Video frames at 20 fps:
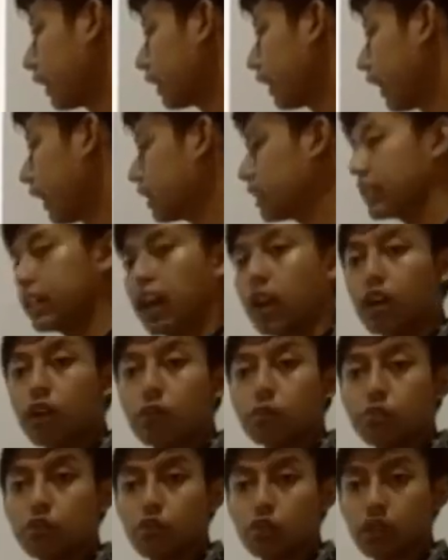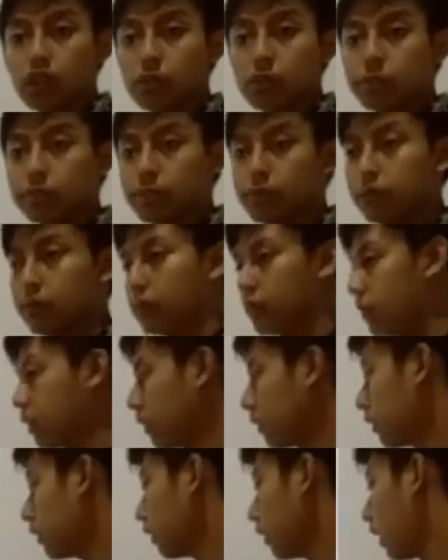Cats are plural
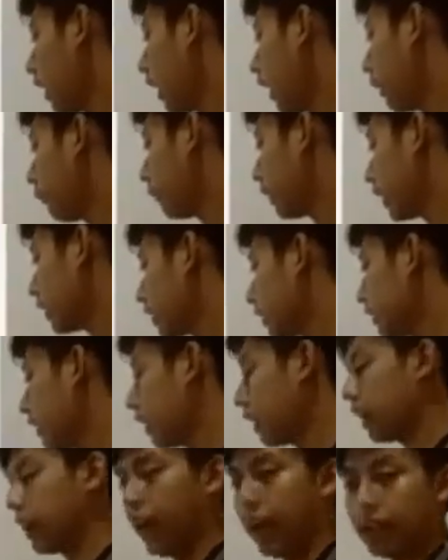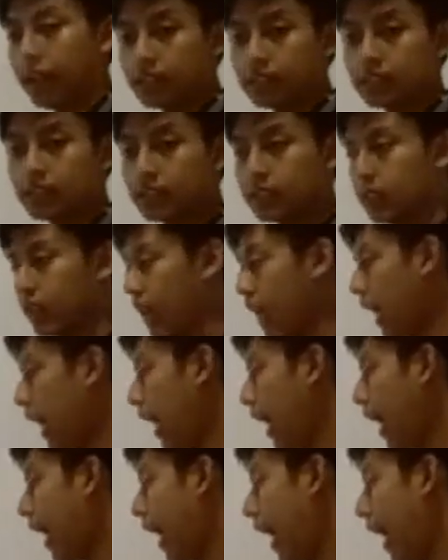because they are s,
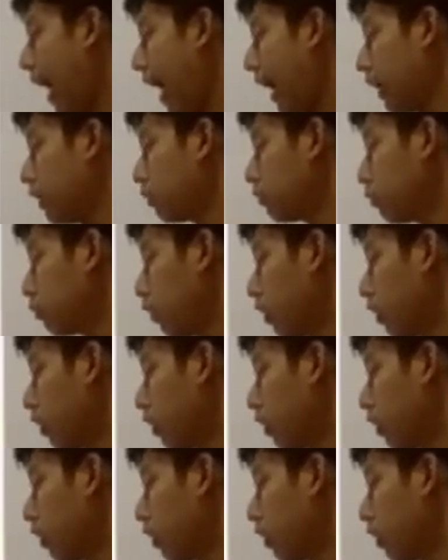and